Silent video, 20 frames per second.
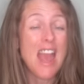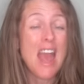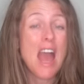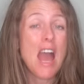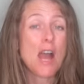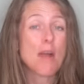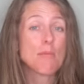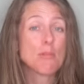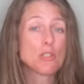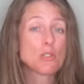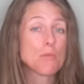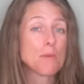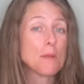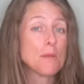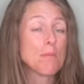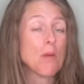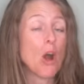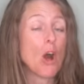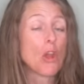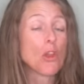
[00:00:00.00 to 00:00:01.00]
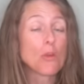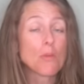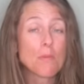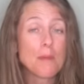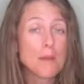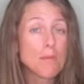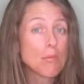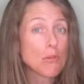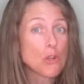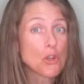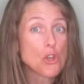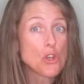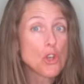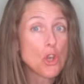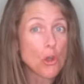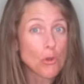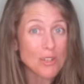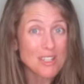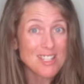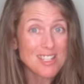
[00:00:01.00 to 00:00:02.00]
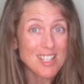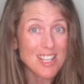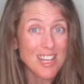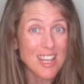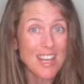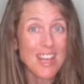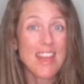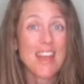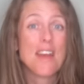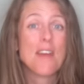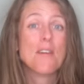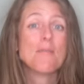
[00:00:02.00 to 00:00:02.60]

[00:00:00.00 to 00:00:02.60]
how much other people are noticing.